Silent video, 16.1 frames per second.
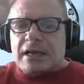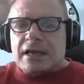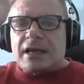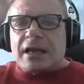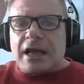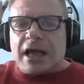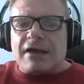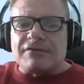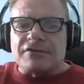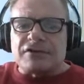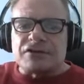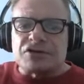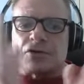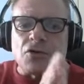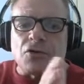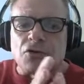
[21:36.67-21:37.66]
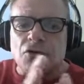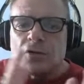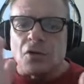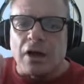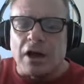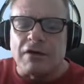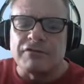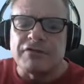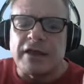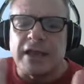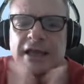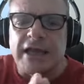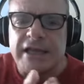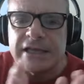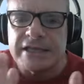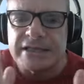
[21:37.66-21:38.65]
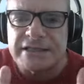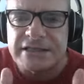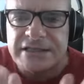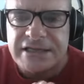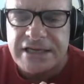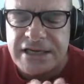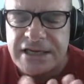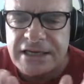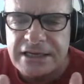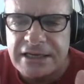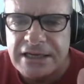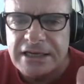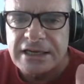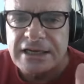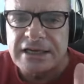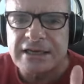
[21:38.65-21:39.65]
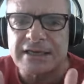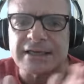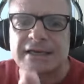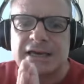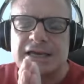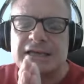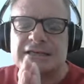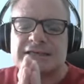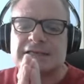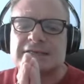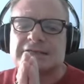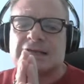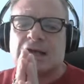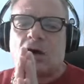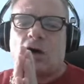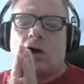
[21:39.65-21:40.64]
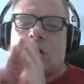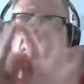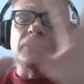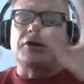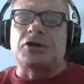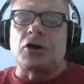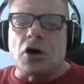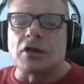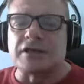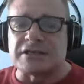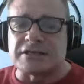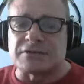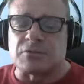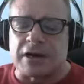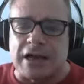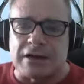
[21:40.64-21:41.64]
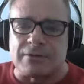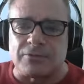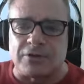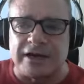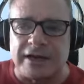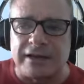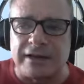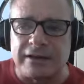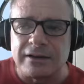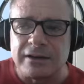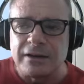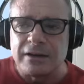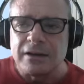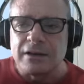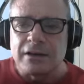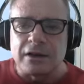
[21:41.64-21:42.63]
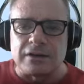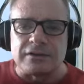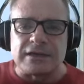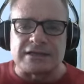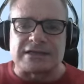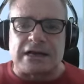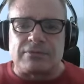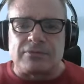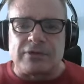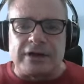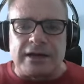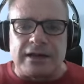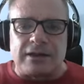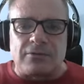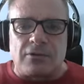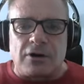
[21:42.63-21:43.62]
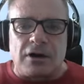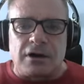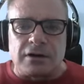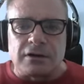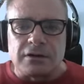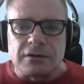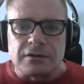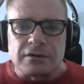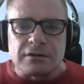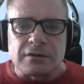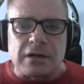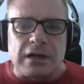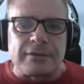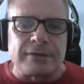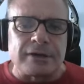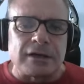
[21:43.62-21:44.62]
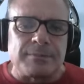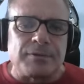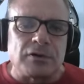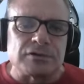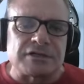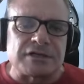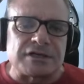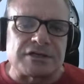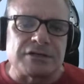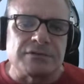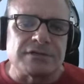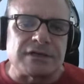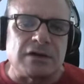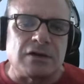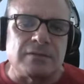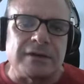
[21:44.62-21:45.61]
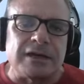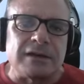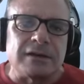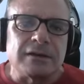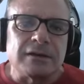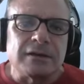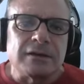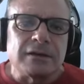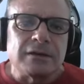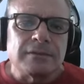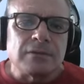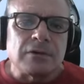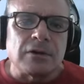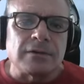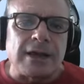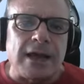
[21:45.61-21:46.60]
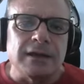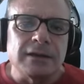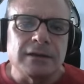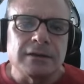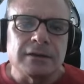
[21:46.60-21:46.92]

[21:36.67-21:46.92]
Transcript: have a total of eight 15 cases, all in all, is what I'm reading. Unless I'm reading it wrong. I'm going to post this. You tell me. Okay?